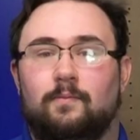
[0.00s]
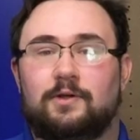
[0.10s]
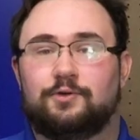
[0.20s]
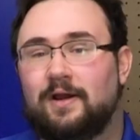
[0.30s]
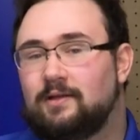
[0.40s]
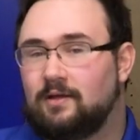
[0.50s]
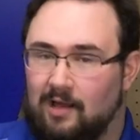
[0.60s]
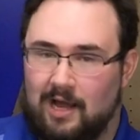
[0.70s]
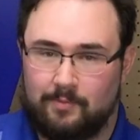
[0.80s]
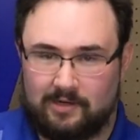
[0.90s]
When trying to
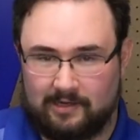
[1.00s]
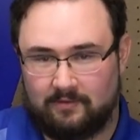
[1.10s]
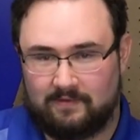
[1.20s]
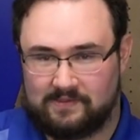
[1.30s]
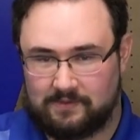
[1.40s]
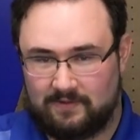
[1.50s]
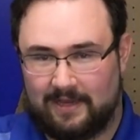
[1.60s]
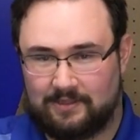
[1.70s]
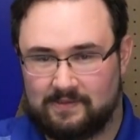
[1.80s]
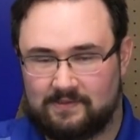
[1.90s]
climb on either of these two
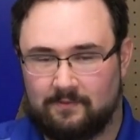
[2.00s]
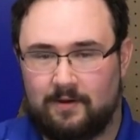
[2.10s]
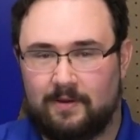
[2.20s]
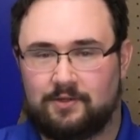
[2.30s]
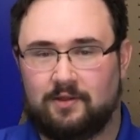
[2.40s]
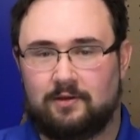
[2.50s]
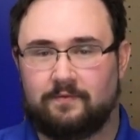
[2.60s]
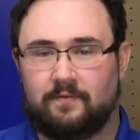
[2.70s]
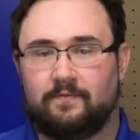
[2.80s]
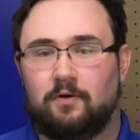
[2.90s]
cages, you'll want to make sure that you
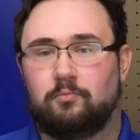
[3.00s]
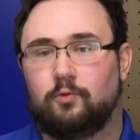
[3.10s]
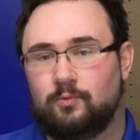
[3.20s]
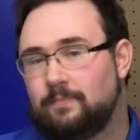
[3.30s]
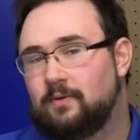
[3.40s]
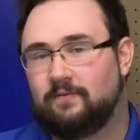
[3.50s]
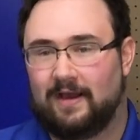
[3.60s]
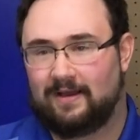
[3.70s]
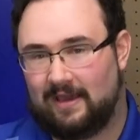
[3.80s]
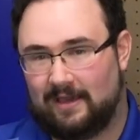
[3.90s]
have a firm grip of
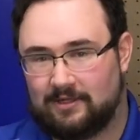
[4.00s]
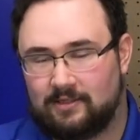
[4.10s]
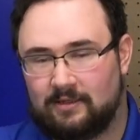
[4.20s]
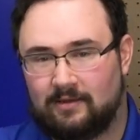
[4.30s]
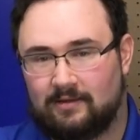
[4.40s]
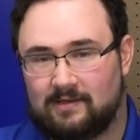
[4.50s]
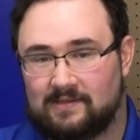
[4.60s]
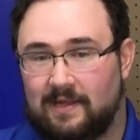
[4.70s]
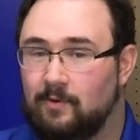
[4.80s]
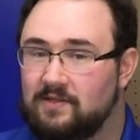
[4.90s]
that cage, because
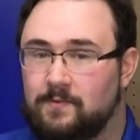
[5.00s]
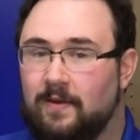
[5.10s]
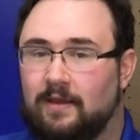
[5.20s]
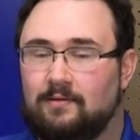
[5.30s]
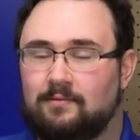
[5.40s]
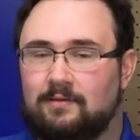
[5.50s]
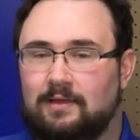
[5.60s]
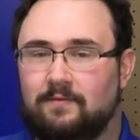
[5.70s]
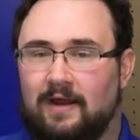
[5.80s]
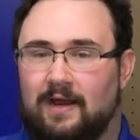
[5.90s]
they will swing
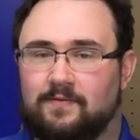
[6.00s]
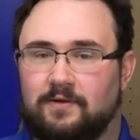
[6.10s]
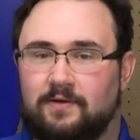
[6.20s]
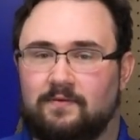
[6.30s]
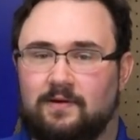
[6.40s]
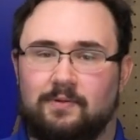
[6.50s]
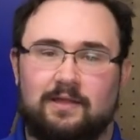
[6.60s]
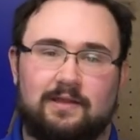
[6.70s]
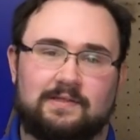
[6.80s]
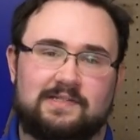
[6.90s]
even after you've
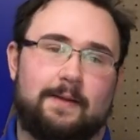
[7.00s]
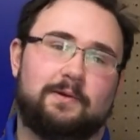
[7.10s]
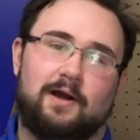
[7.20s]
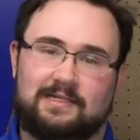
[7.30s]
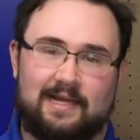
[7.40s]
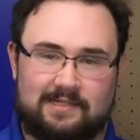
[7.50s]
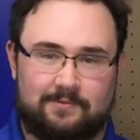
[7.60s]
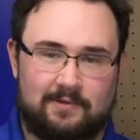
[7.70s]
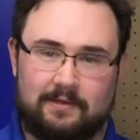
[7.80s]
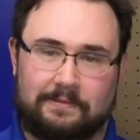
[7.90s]
completely stopped contacting
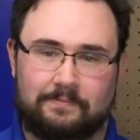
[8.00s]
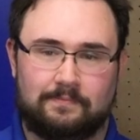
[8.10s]
with it.